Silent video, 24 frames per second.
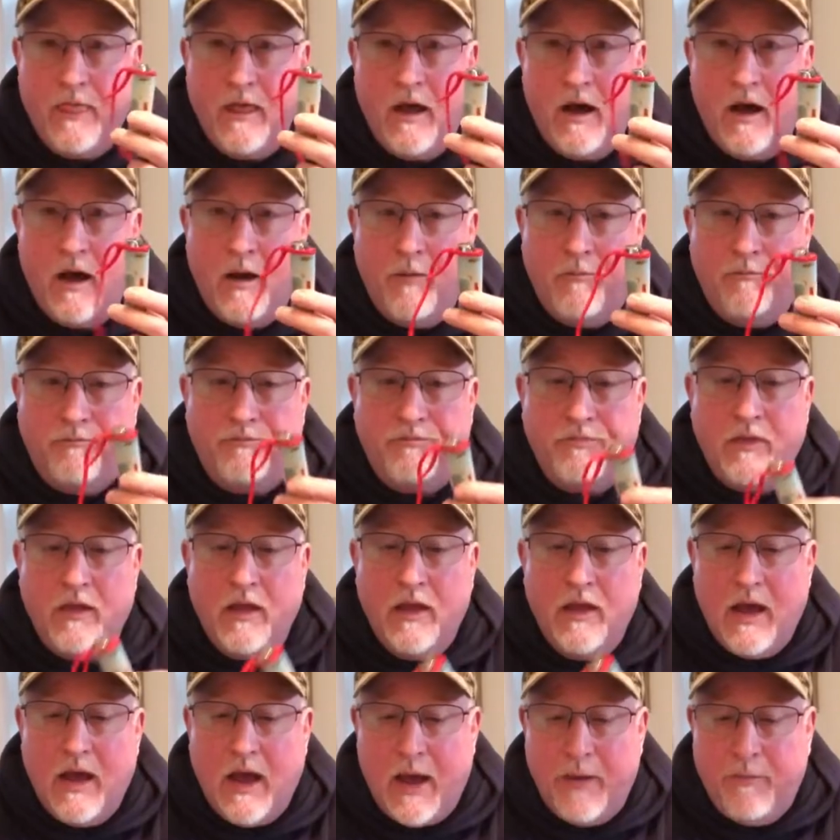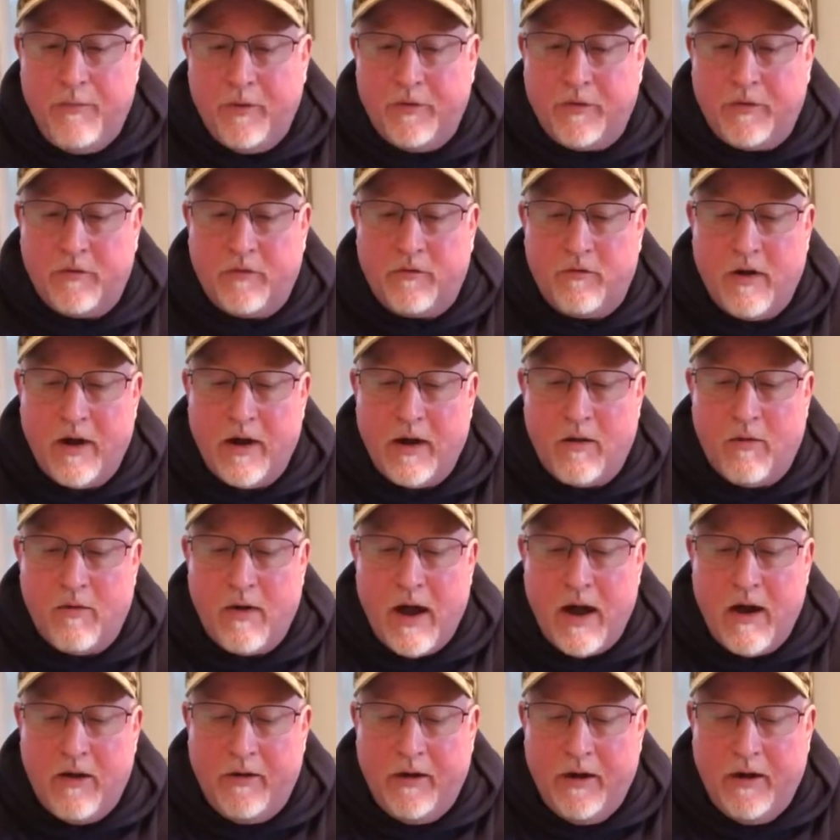Um, I put the string
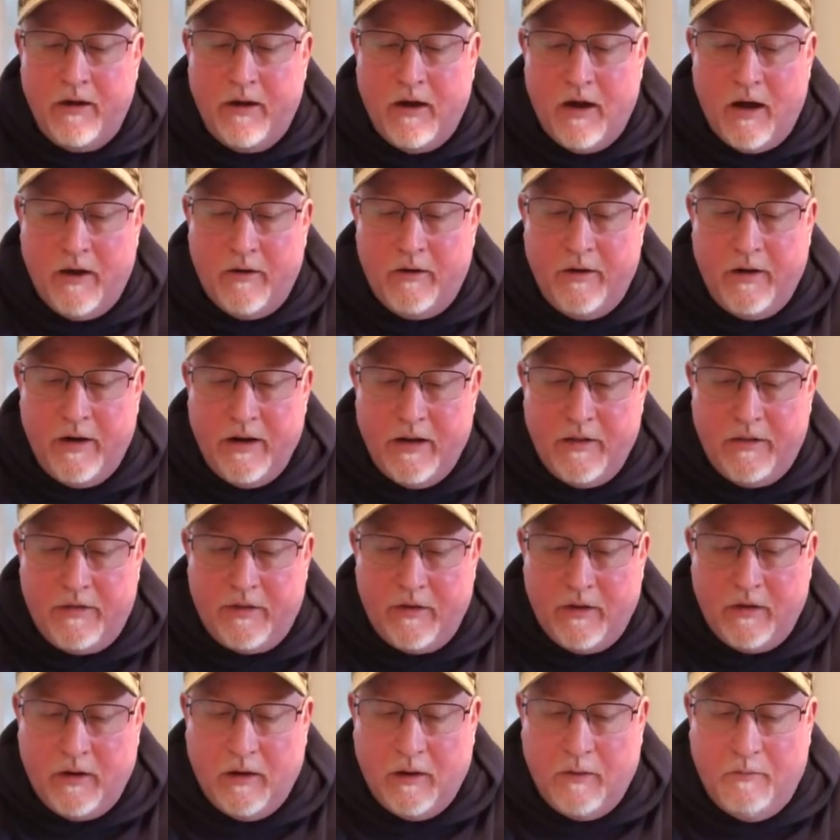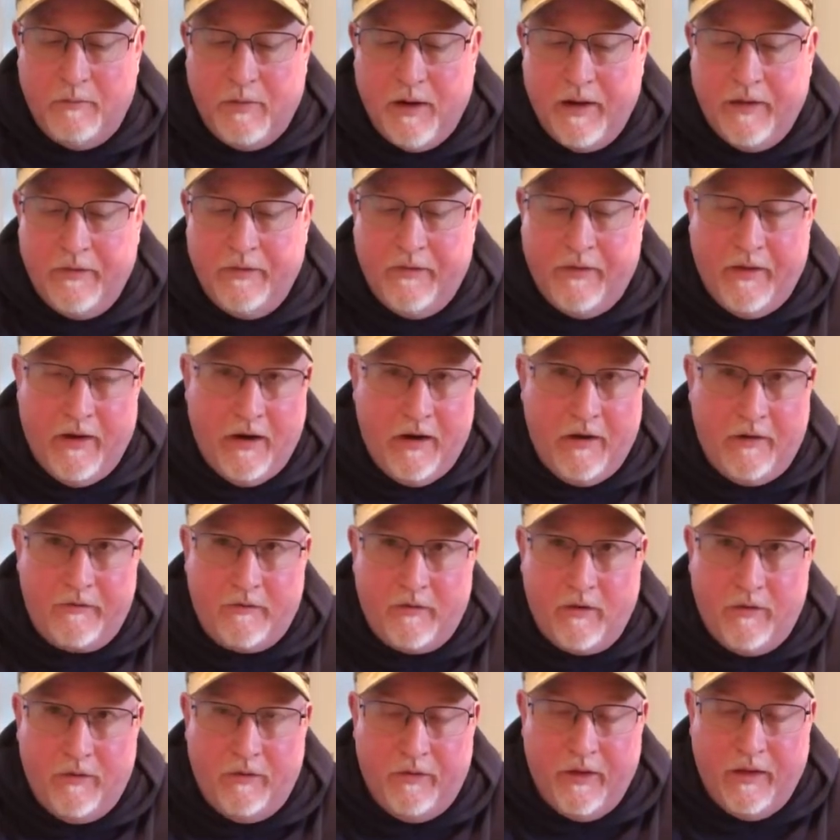around it underneath the little button there
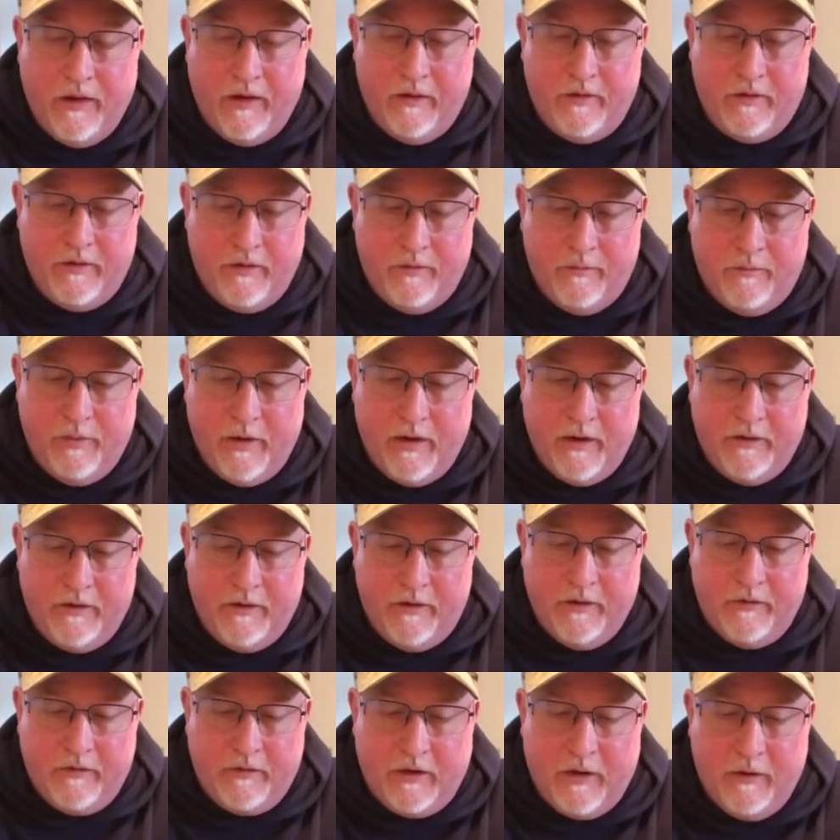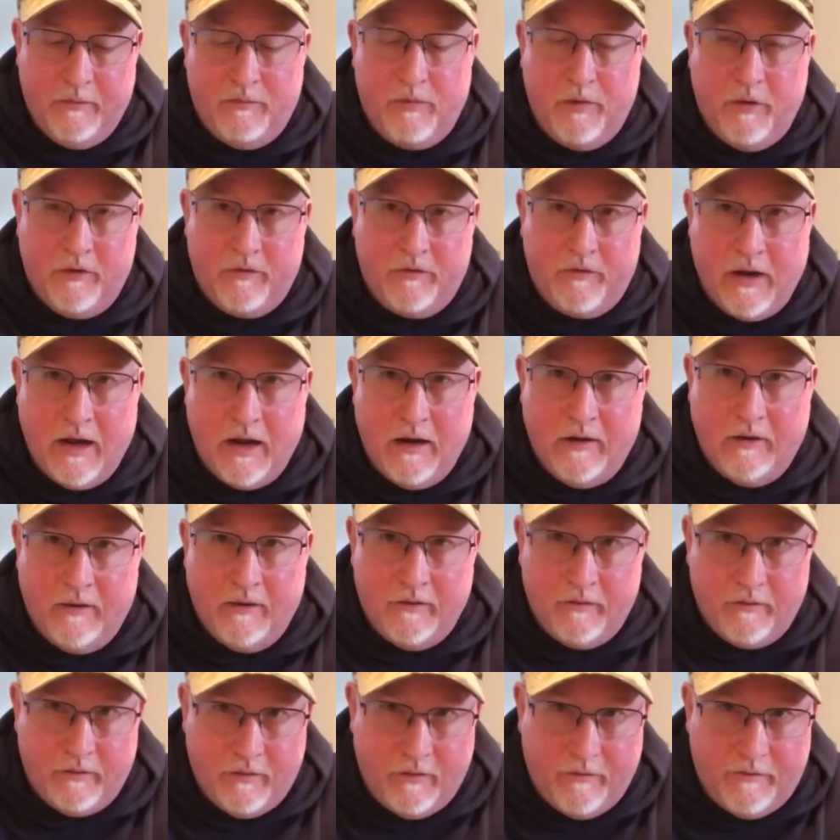so that the button doesn't get pushed down and
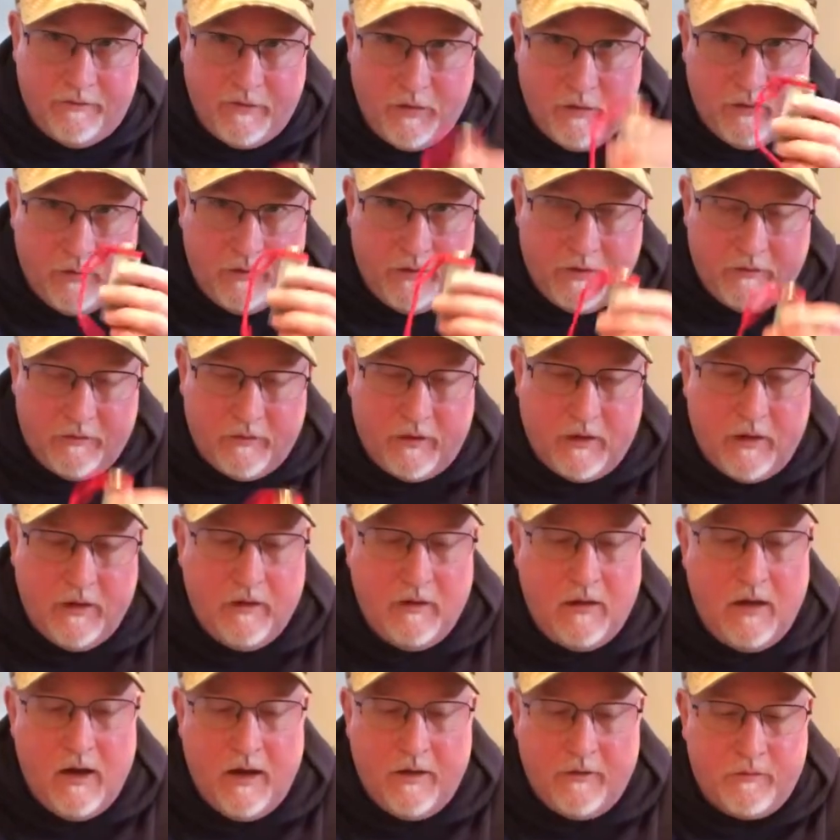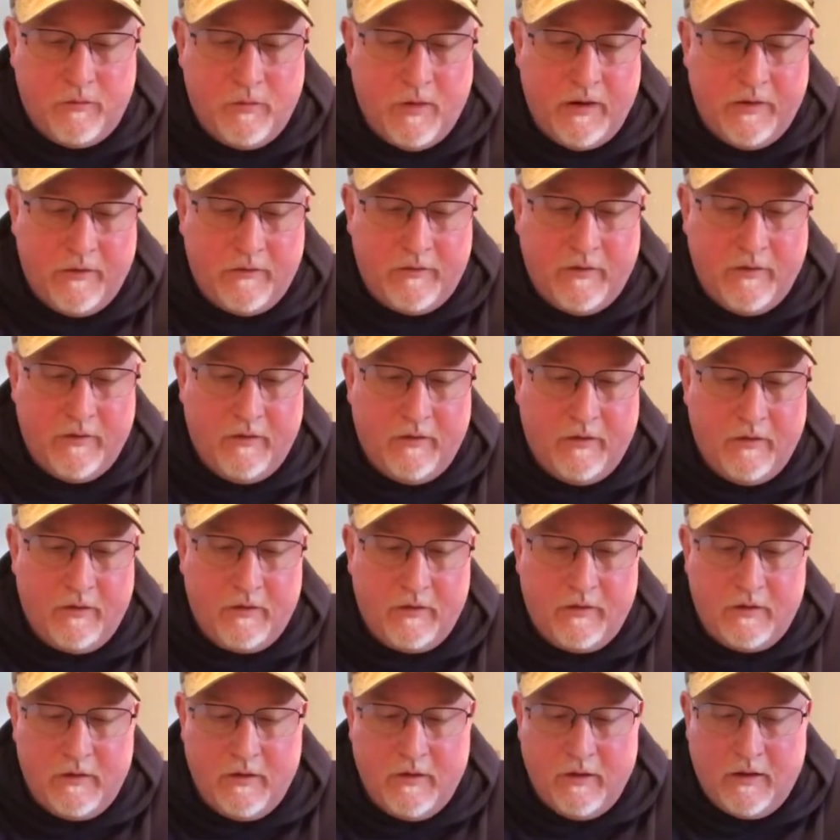the, the fuel doesn't get lost while it's in the,
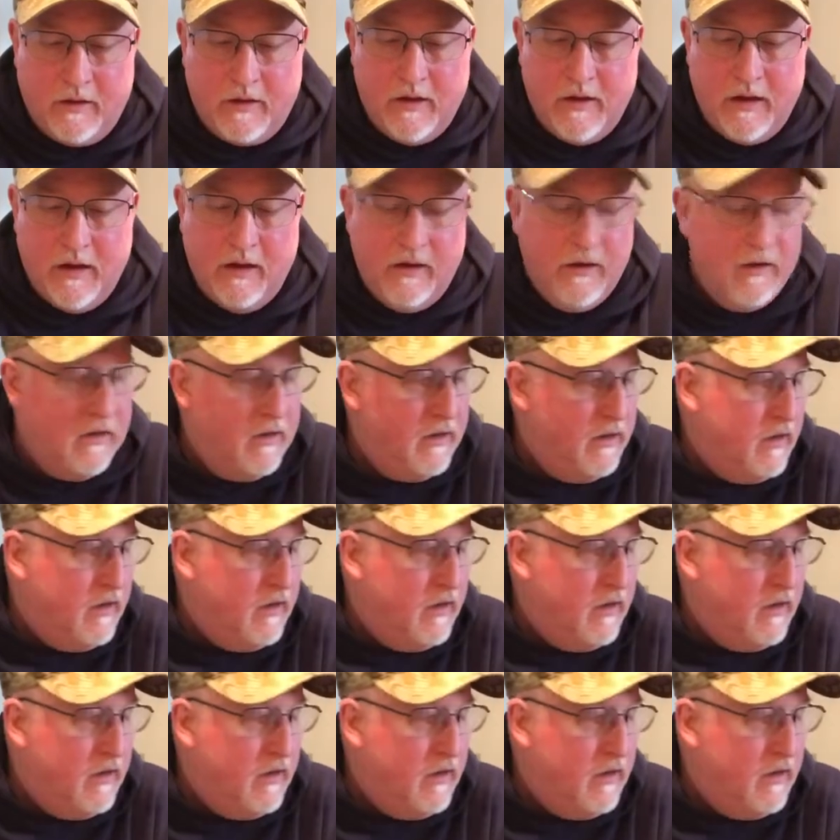the kit.